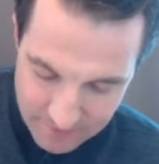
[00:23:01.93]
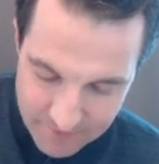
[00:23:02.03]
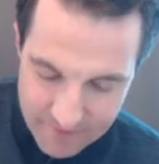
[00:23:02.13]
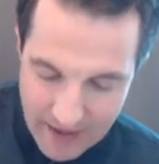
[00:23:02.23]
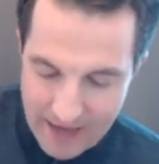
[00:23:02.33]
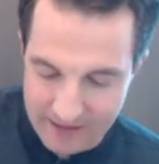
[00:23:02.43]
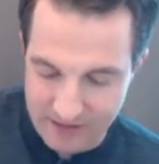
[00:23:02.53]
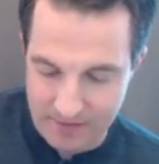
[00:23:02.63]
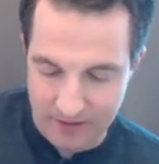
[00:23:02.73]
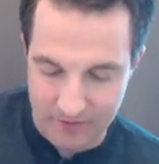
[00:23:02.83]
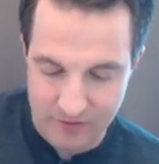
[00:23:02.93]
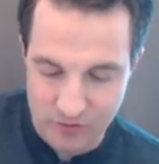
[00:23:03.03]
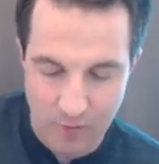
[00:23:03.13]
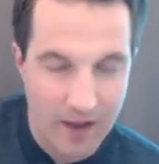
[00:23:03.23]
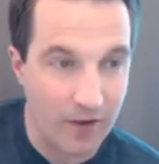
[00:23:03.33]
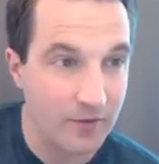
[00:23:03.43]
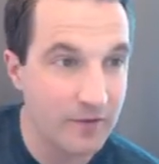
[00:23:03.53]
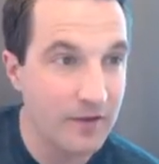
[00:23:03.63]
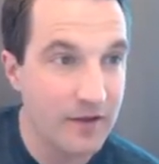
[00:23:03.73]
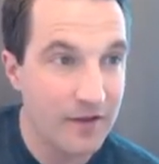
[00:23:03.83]
in a fast manner as well.
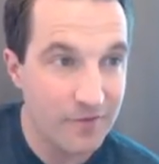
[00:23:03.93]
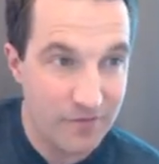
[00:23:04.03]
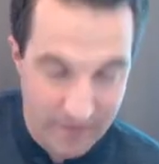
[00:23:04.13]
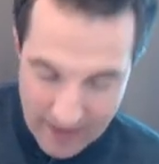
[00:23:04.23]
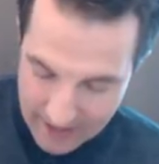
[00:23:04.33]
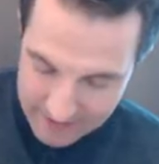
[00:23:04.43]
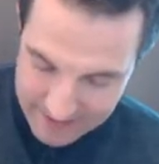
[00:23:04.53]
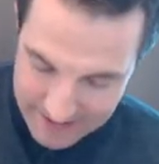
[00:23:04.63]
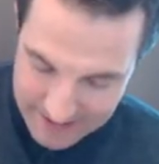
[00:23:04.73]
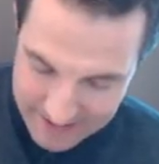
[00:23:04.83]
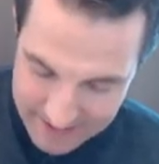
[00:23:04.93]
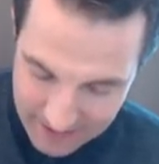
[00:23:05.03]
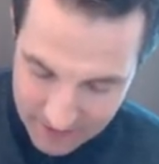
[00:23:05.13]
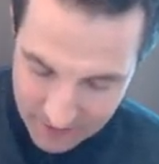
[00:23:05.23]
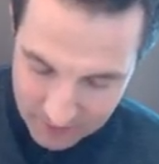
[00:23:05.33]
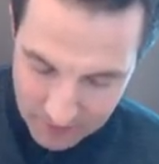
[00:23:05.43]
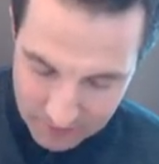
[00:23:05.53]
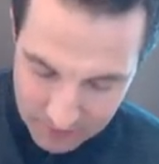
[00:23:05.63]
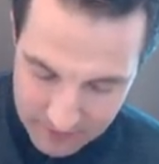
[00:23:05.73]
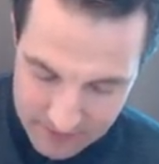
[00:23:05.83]
Fast inside the
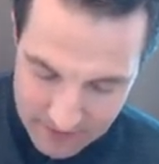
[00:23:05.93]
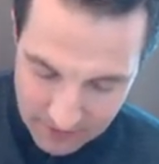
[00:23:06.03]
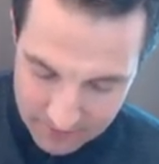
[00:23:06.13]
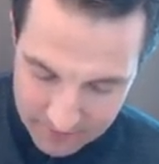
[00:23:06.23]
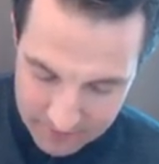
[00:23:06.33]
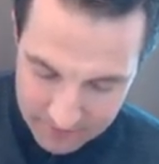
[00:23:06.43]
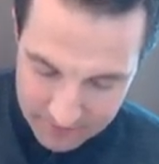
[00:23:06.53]
red blood cell.